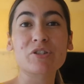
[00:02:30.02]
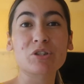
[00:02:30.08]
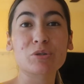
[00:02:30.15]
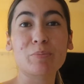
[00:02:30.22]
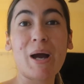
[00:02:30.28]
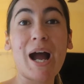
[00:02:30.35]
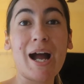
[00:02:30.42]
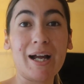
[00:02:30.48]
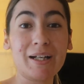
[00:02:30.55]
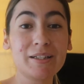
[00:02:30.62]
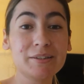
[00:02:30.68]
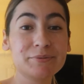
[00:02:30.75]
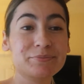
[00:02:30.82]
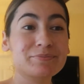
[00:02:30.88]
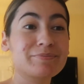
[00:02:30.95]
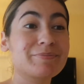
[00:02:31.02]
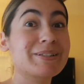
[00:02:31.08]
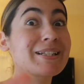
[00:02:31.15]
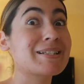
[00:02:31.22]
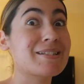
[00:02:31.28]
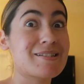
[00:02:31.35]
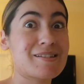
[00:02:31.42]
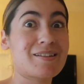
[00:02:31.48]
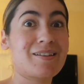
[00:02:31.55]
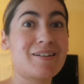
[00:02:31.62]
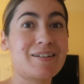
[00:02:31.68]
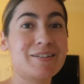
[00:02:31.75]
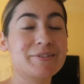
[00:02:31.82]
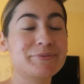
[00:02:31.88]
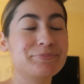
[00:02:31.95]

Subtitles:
to pack because it's a lot.